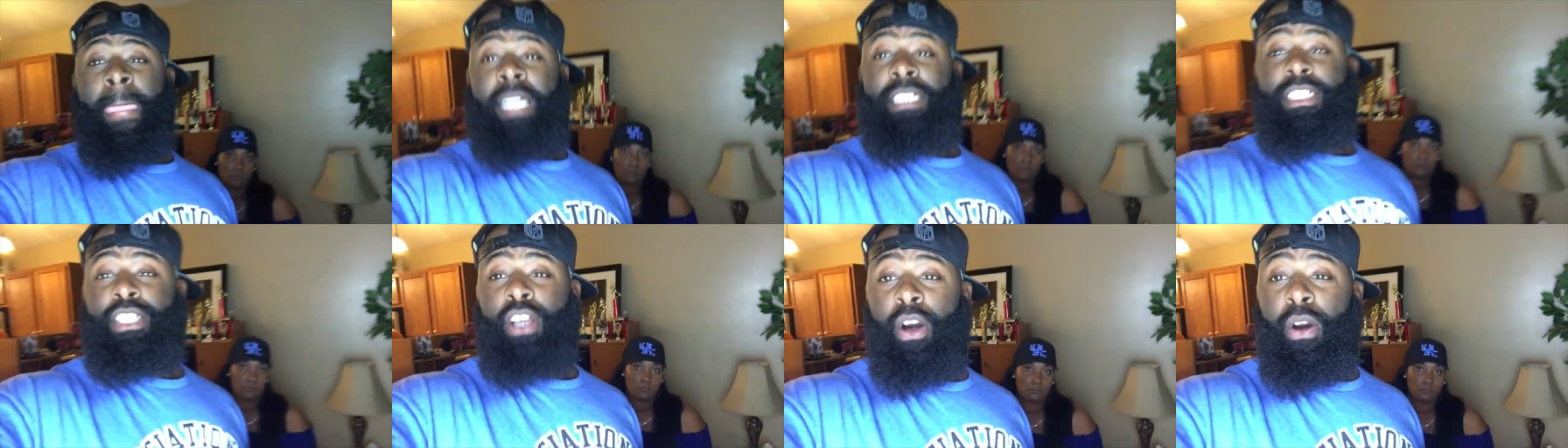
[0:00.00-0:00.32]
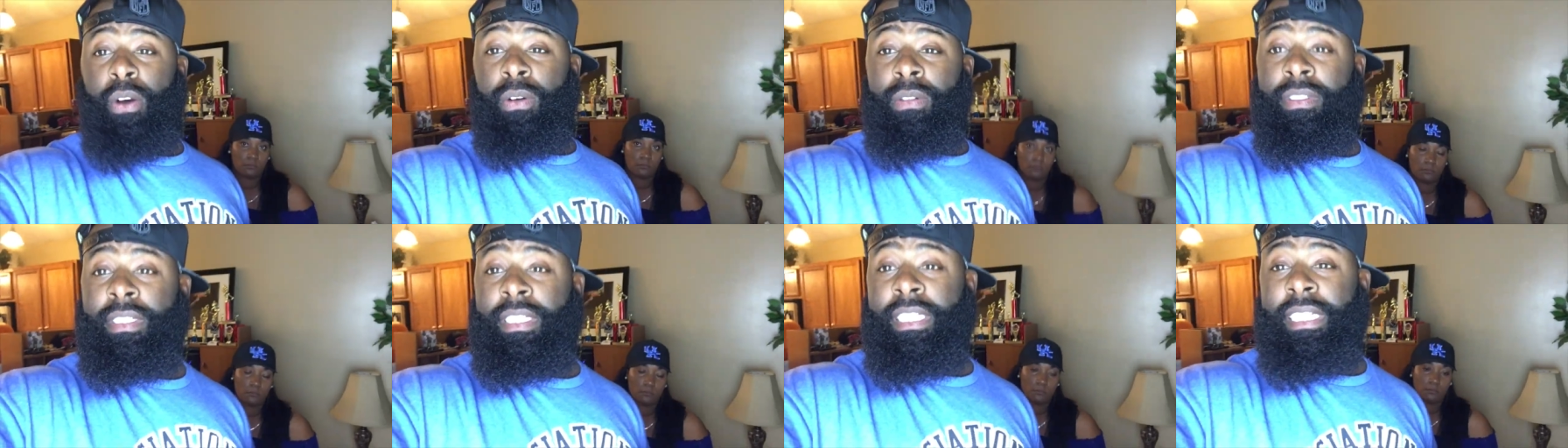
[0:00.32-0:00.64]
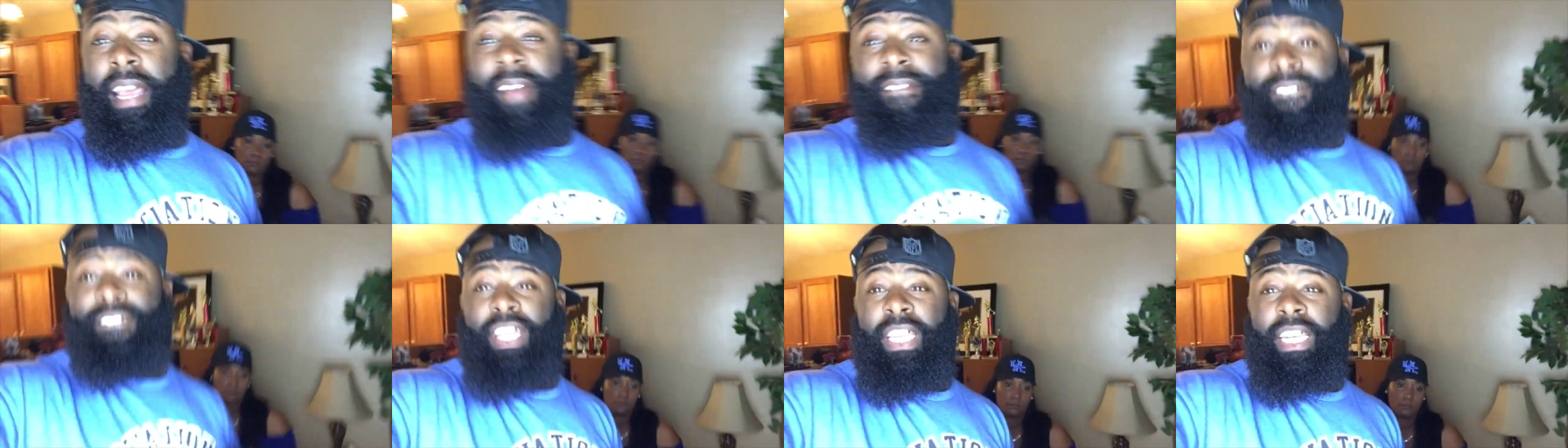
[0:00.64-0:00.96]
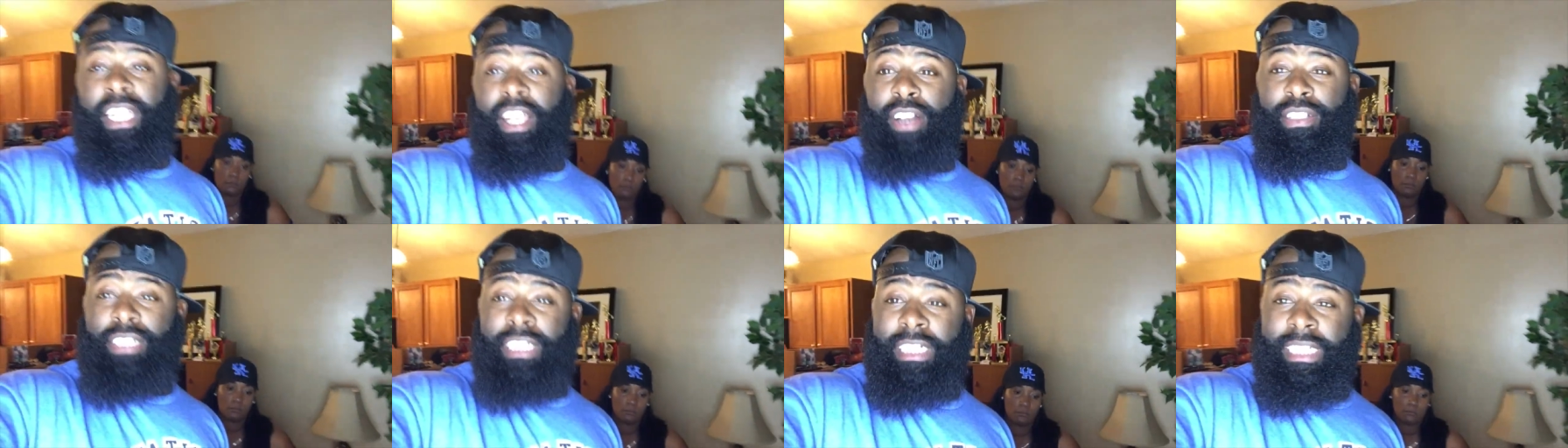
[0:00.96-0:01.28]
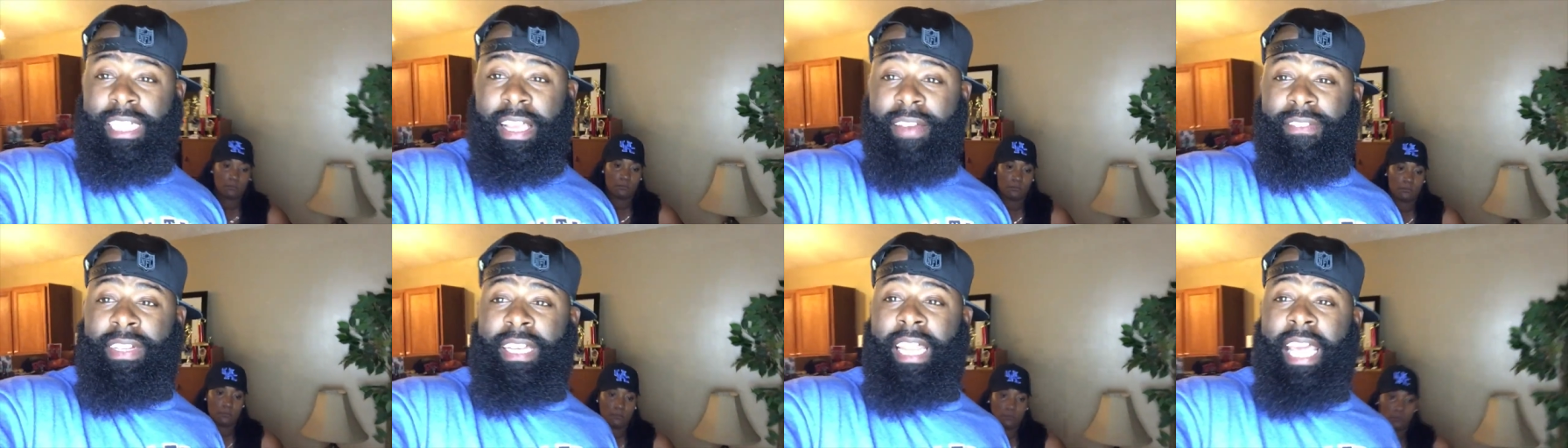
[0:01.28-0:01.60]
So seven videos in
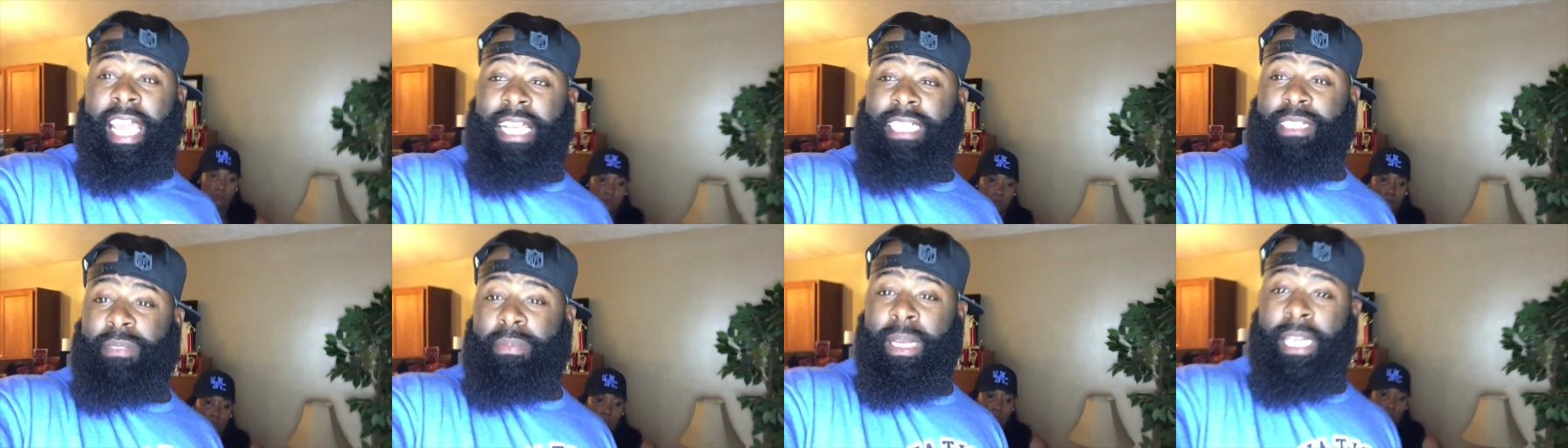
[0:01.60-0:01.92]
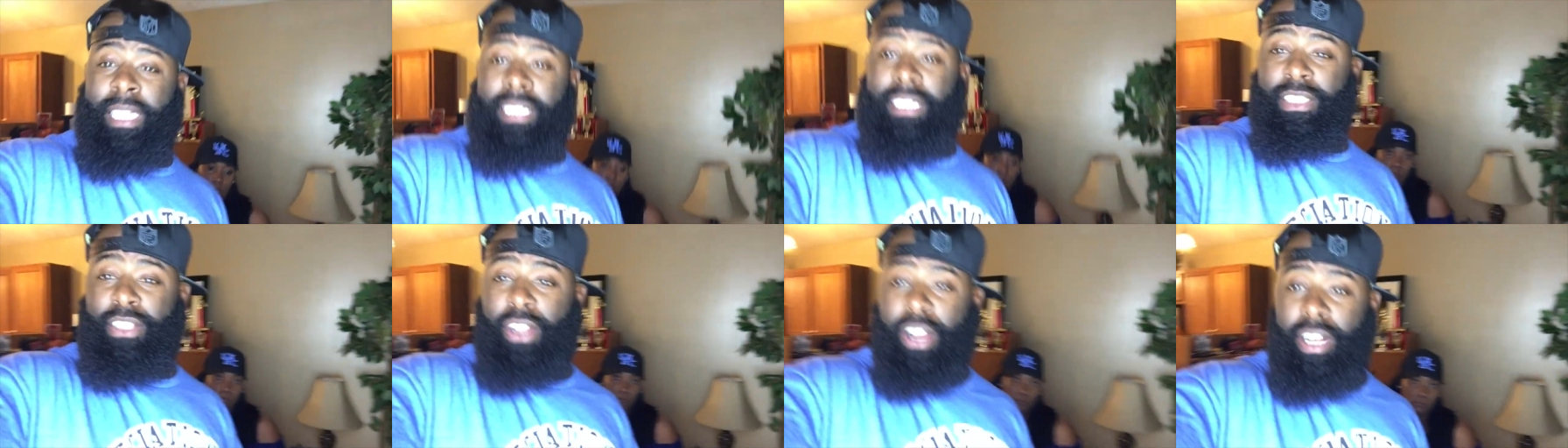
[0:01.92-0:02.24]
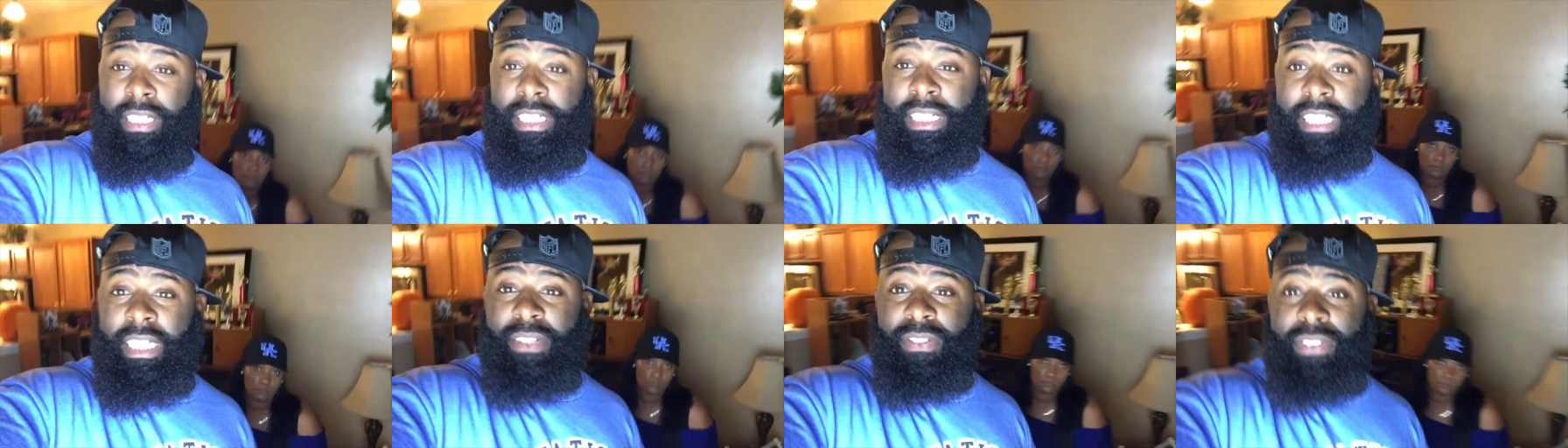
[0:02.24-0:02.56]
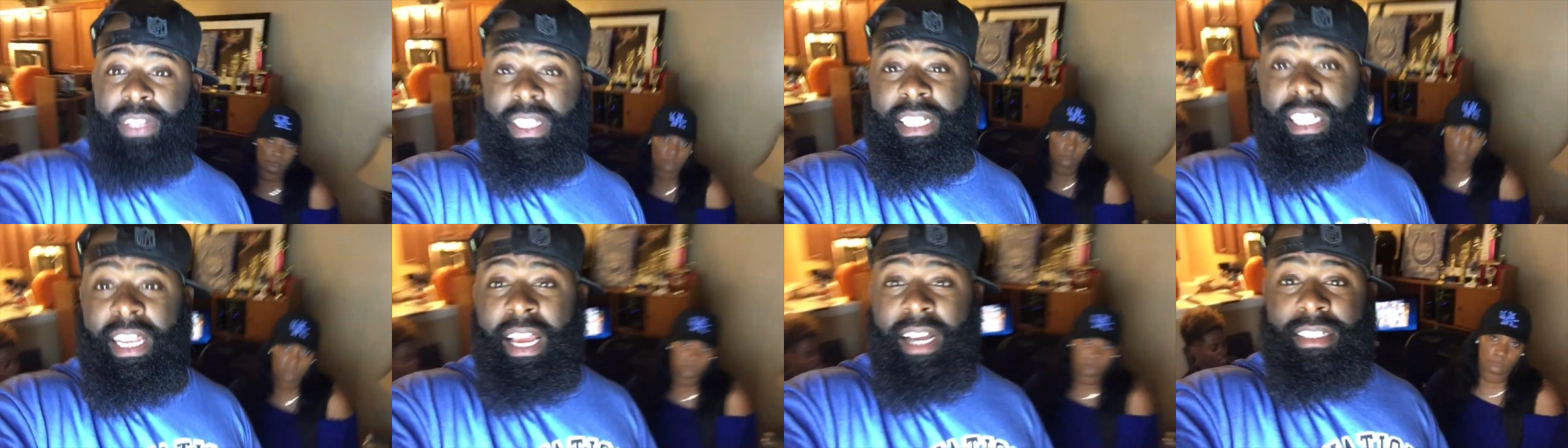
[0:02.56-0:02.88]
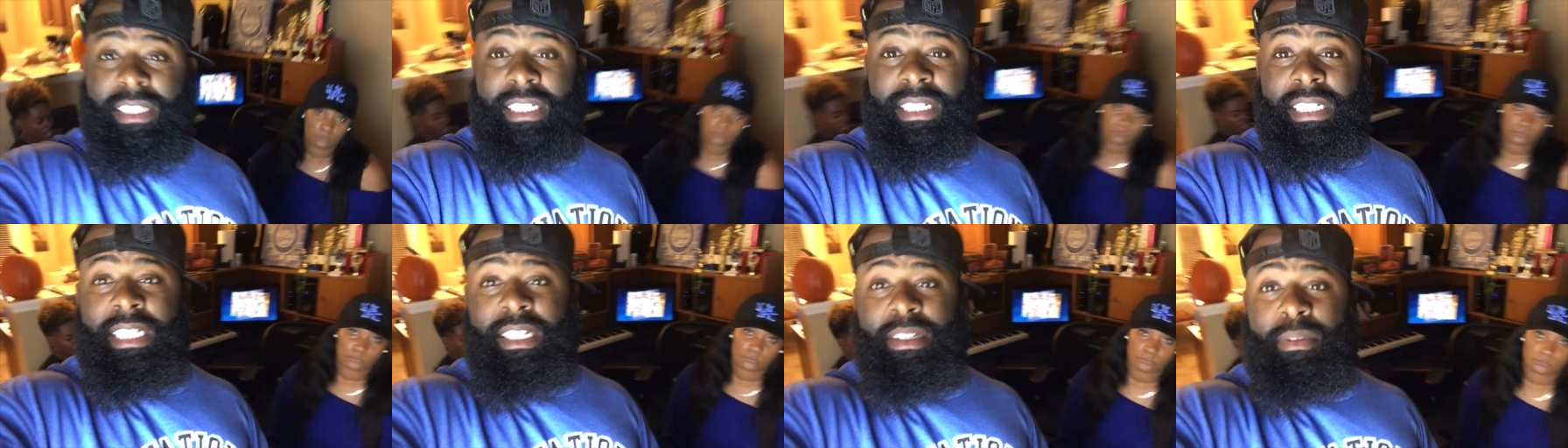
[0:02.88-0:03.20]
seven days, man. Starks TV, y'all
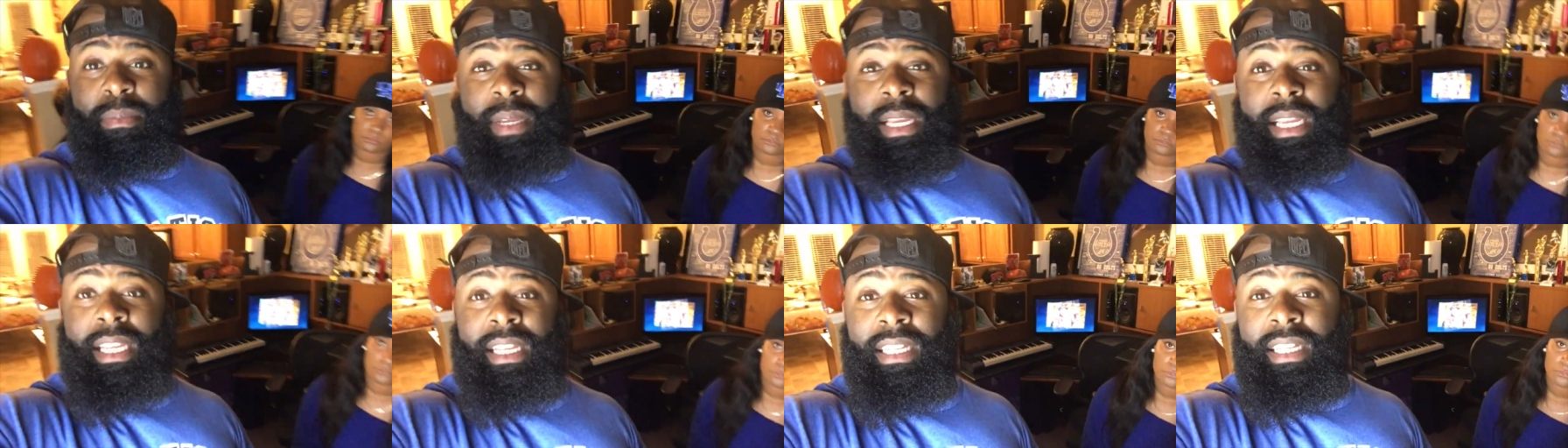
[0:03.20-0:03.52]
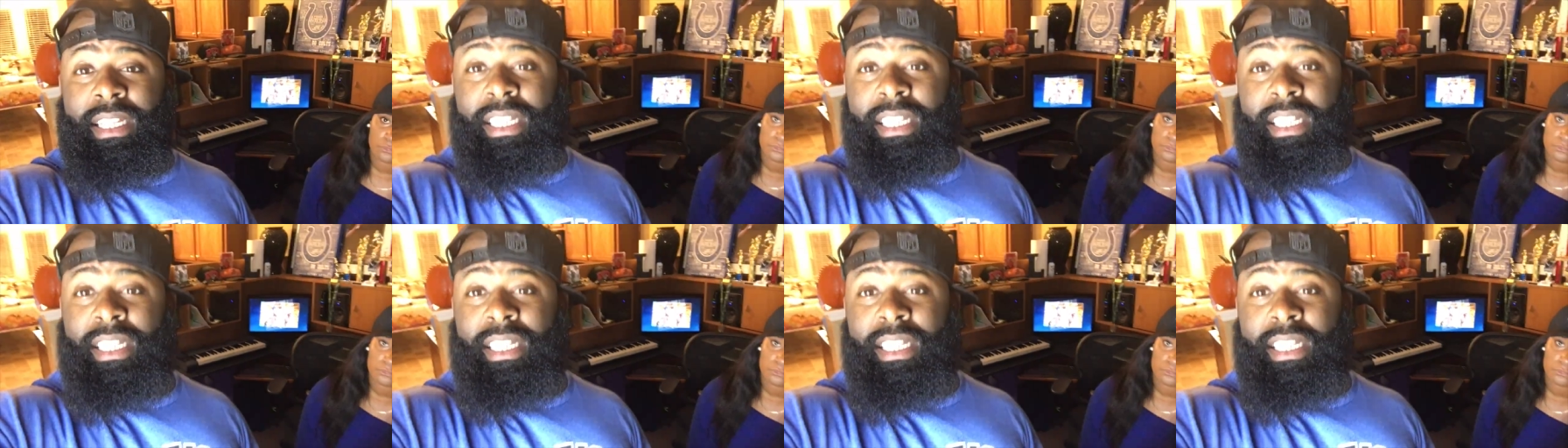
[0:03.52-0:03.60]
see it, man.